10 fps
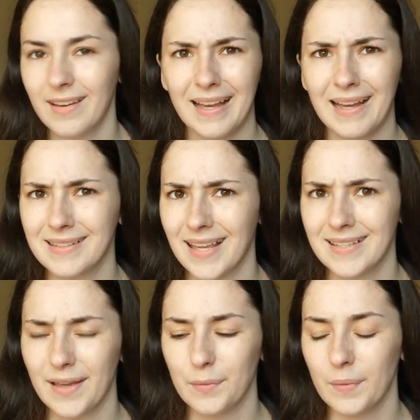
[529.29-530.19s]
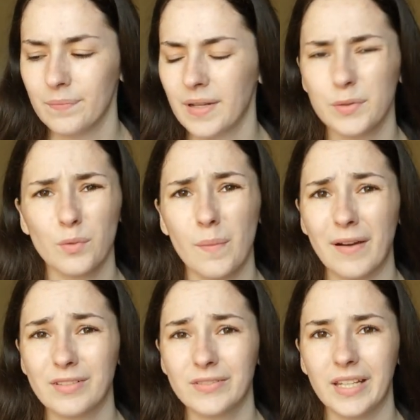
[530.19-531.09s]
I had to get a second one. It was
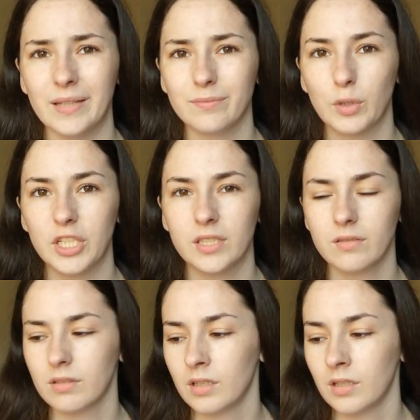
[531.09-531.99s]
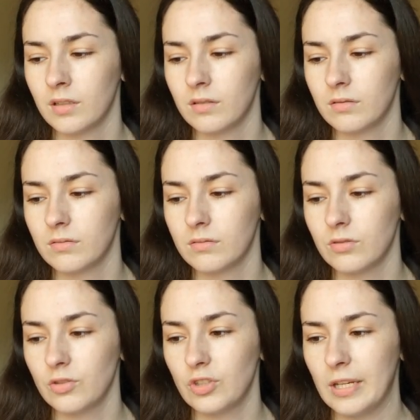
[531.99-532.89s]
£1.50, which is
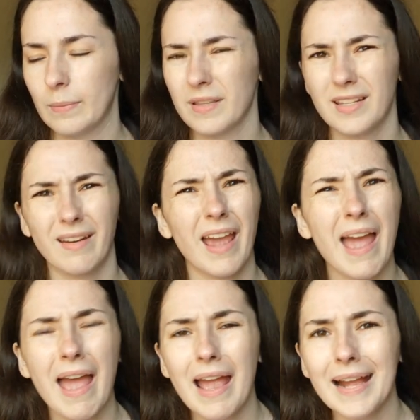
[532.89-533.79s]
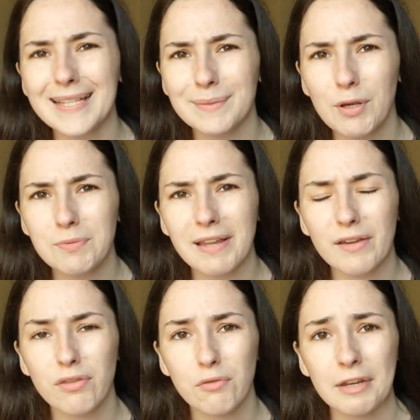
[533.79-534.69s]
cheap considering it's supposed to be
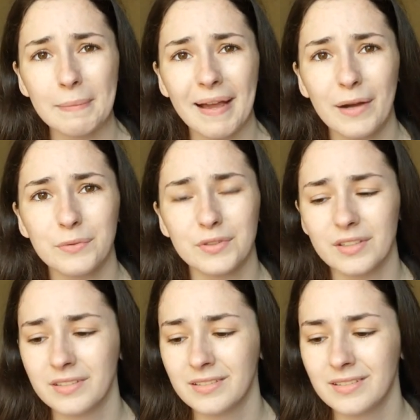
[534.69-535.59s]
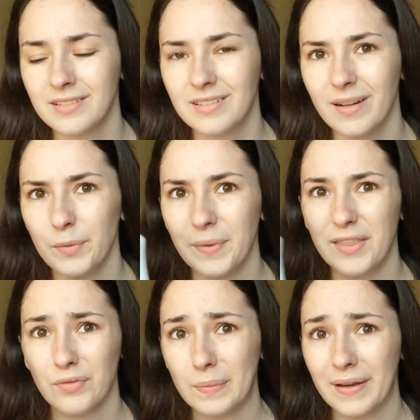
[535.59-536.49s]
like £3. I'm not
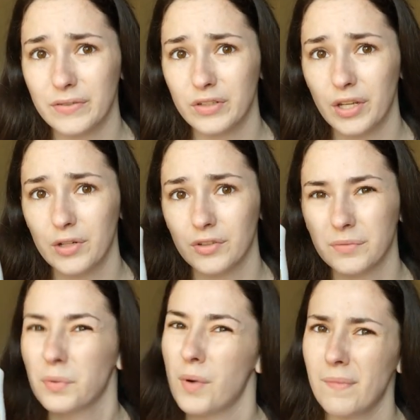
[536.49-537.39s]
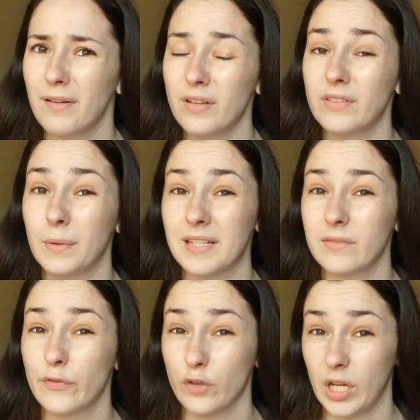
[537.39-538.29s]
paying £3 for deodorant, but £1.50 when
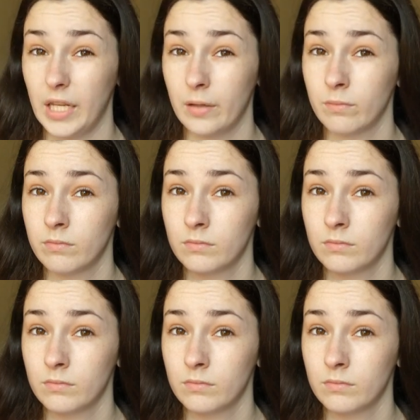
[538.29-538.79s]
it's free.